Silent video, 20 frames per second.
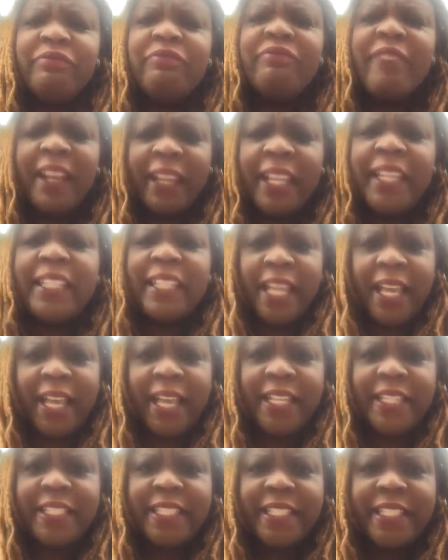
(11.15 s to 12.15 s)

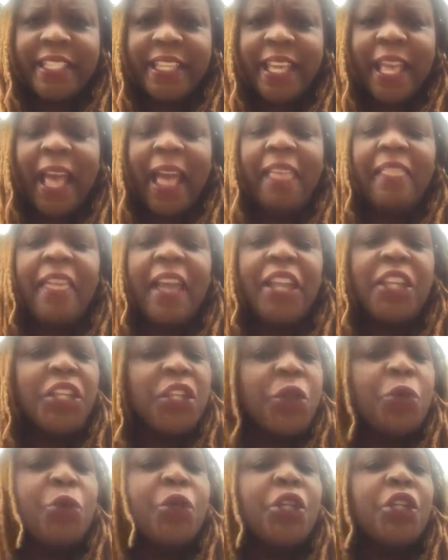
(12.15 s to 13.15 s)
recognized that you